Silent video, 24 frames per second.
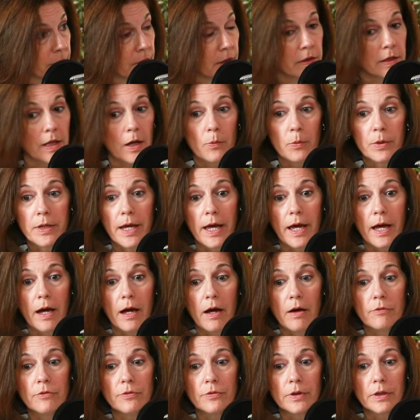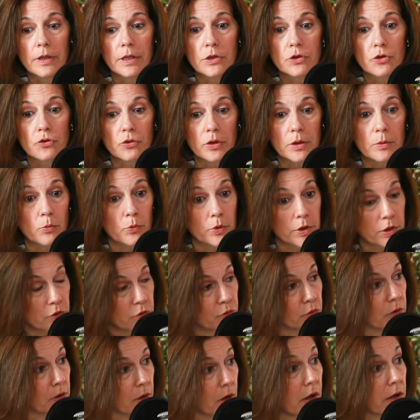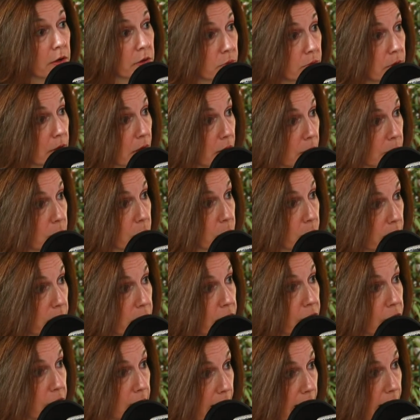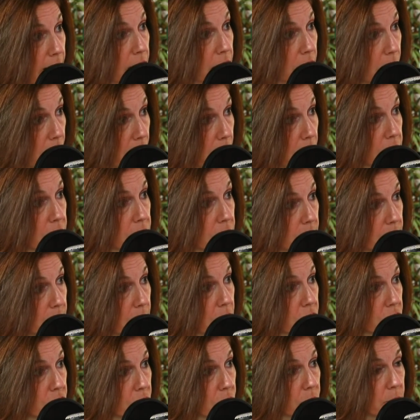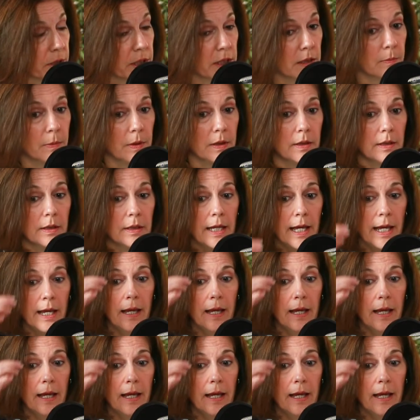that we have extreme risk laws, we call them the red flag laws, to make sure we're keeping